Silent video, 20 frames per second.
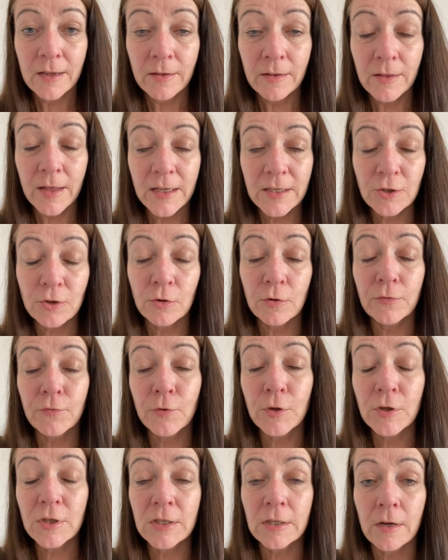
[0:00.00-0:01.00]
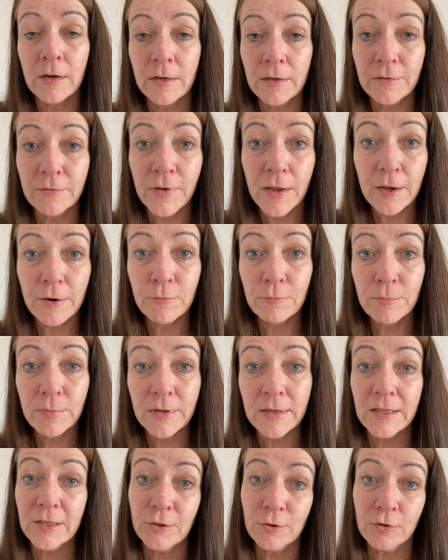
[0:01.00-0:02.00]
That's your first line of help,
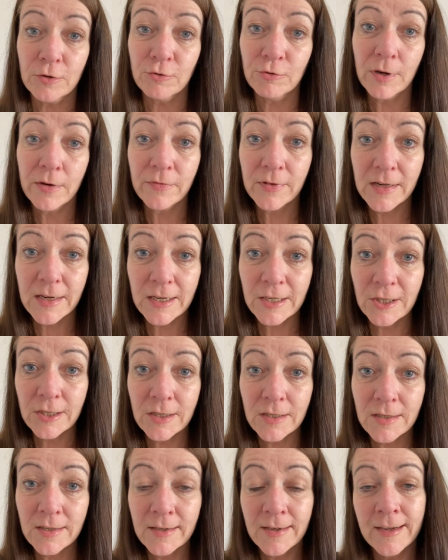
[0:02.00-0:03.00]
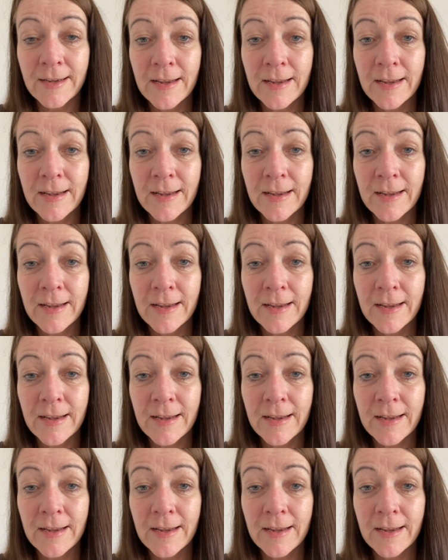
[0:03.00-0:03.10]
is your travel agent.